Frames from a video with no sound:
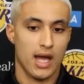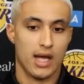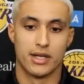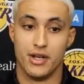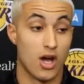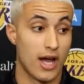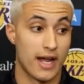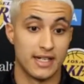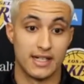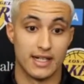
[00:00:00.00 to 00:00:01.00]
No, I
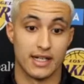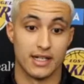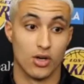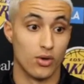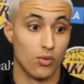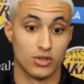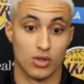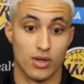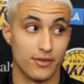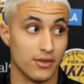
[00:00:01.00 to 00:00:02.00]
didn't know it
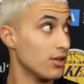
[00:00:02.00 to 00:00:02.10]
whatsoever.